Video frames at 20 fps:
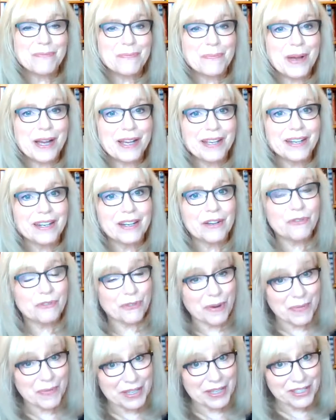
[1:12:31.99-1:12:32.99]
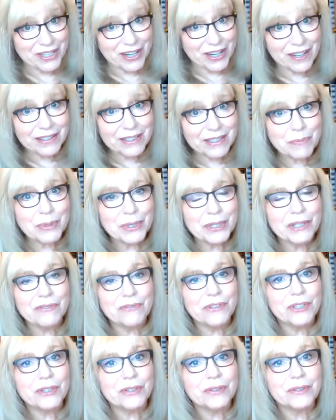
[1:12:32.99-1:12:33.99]
but from the child's point
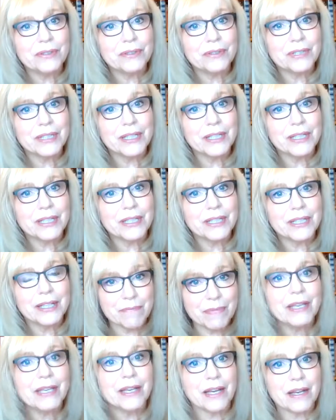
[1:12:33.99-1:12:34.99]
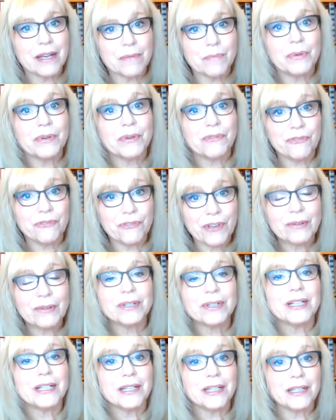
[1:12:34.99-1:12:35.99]
of view, it can be a
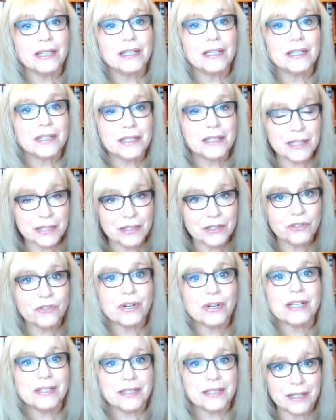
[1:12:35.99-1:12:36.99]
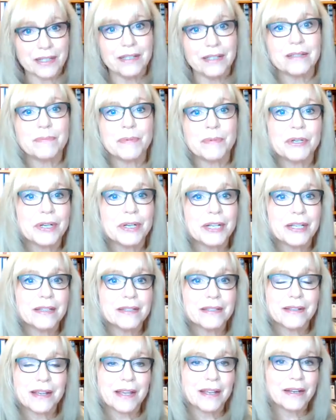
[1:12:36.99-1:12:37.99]
profoundly distressing
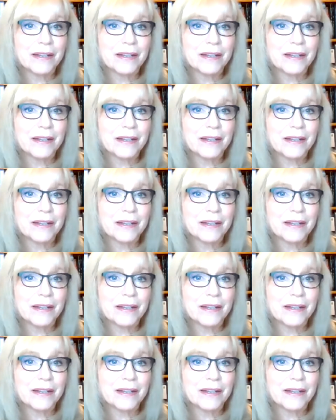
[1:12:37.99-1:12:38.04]
experience.